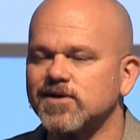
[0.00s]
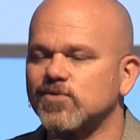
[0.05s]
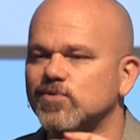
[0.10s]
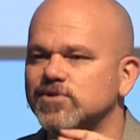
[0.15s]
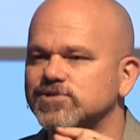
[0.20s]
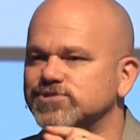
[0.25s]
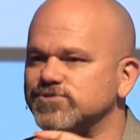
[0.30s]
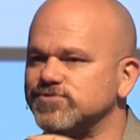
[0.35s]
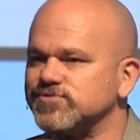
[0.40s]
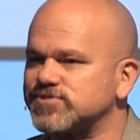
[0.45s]

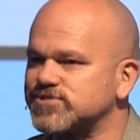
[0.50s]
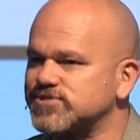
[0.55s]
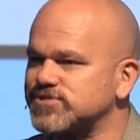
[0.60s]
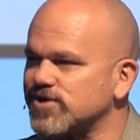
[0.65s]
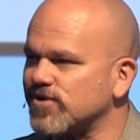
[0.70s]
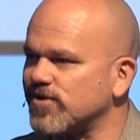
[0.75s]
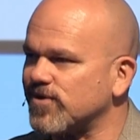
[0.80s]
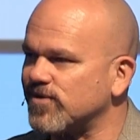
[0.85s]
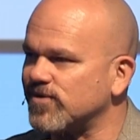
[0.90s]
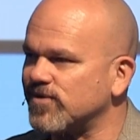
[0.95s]
what you
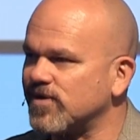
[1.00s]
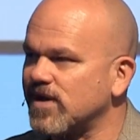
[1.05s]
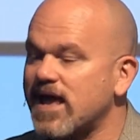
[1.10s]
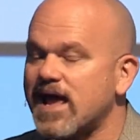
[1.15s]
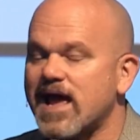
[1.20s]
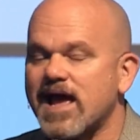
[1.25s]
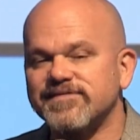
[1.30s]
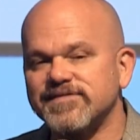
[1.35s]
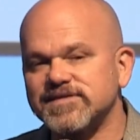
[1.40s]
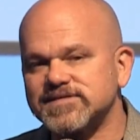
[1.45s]
sow.
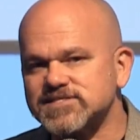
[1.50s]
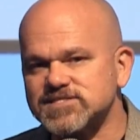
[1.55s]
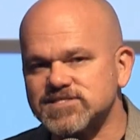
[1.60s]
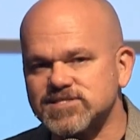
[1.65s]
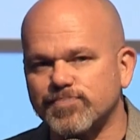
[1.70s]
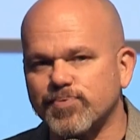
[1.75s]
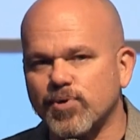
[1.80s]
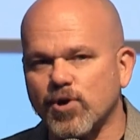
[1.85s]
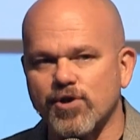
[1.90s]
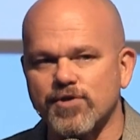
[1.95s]
And this is the
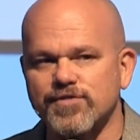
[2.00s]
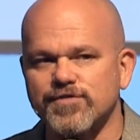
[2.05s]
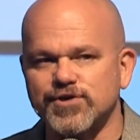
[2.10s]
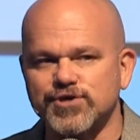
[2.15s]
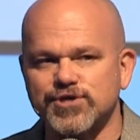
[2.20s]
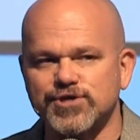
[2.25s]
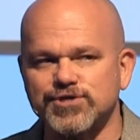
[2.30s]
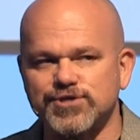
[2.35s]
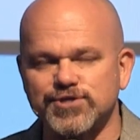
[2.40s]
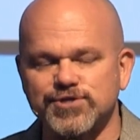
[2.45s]
part of the
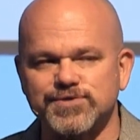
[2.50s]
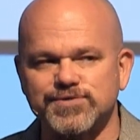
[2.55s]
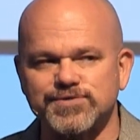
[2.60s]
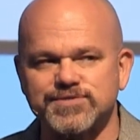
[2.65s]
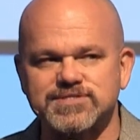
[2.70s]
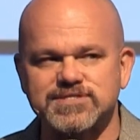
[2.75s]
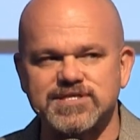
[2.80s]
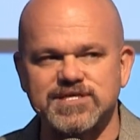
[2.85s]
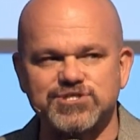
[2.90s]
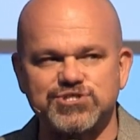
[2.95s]
good
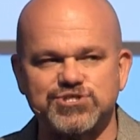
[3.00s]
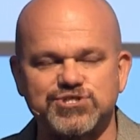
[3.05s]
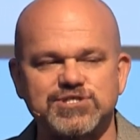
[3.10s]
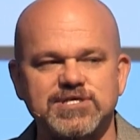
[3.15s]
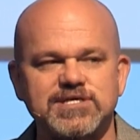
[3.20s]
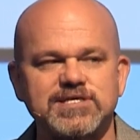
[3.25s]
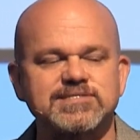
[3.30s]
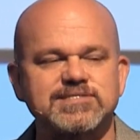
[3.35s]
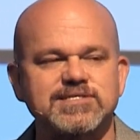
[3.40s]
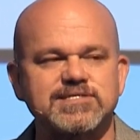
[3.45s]
news that
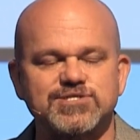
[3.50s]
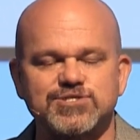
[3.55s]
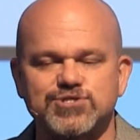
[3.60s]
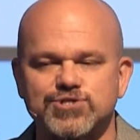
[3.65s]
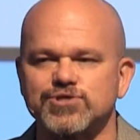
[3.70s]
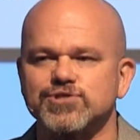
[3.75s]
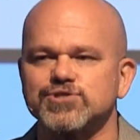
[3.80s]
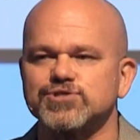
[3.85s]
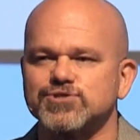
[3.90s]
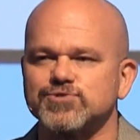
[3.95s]
Jesus
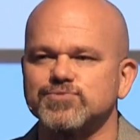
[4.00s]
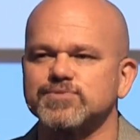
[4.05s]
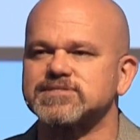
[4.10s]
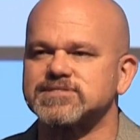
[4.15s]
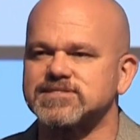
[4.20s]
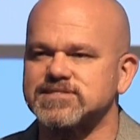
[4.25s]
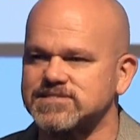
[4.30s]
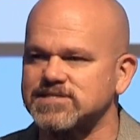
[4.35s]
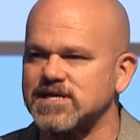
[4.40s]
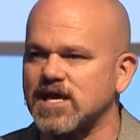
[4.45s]
turned to his
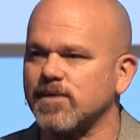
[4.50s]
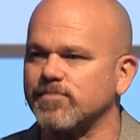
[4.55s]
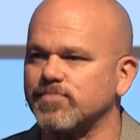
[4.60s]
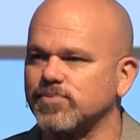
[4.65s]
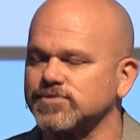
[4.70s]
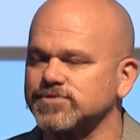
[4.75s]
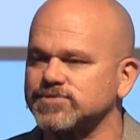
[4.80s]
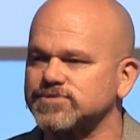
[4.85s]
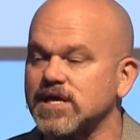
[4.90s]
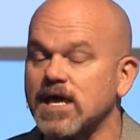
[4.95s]

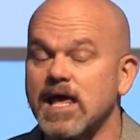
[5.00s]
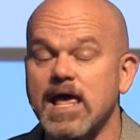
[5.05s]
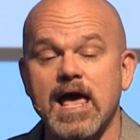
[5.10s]
disciples.